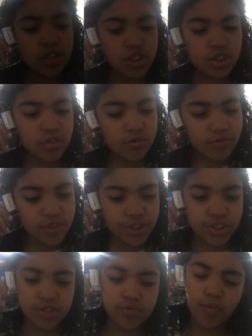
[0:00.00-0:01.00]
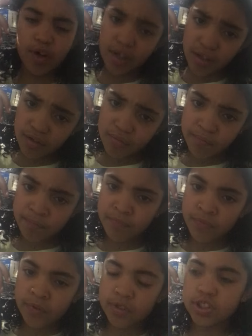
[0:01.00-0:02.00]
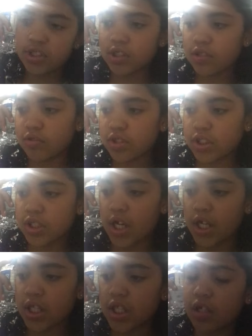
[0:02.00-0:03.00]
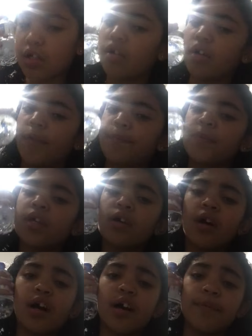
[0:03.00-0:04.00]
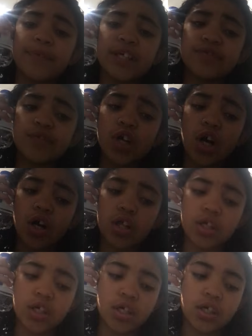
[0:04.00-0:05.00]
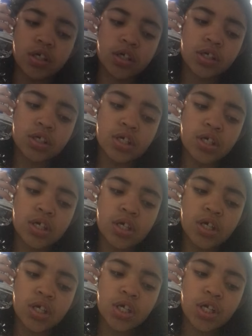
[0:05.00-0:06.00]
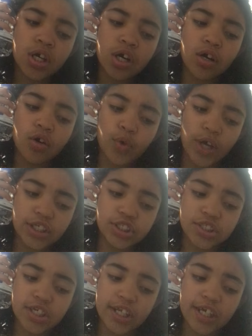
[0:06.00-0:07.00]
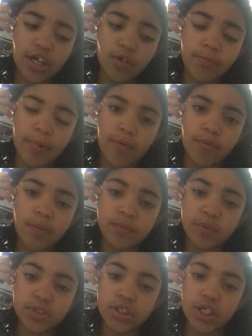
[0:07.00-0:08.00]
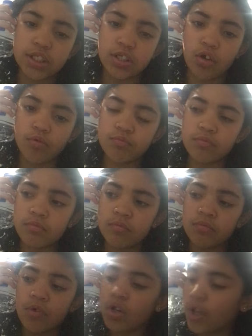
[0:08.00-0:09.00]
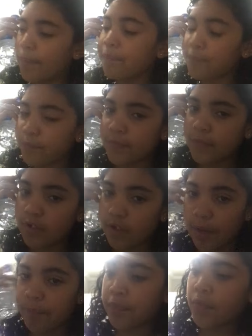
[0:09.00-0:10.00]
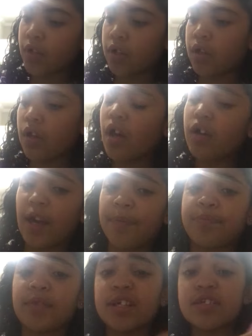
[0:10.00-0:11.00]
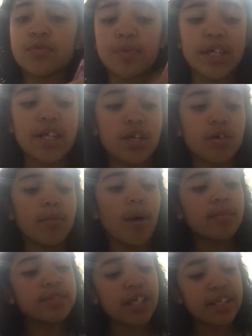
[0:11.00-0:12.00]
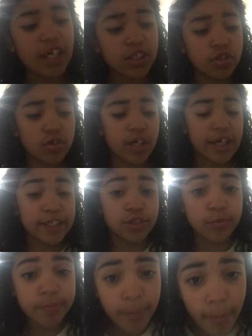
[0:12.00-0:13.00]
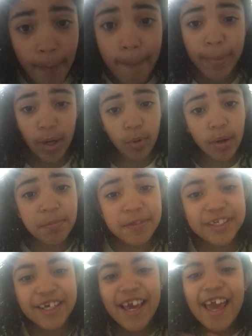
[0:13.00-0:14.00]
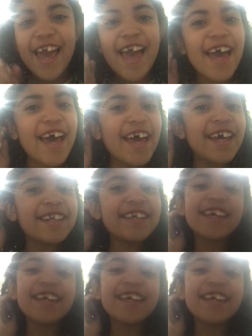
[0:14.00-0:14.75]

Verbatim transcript: she's allergic to what? She's not allergic to anything. Okay. Um, thanks for calling. Oh yeah, she's gonna get her butt whooped when she gets home. Okay. Okay. Okay. Sweetie, your mom said that you're gonna get your butt whooped. And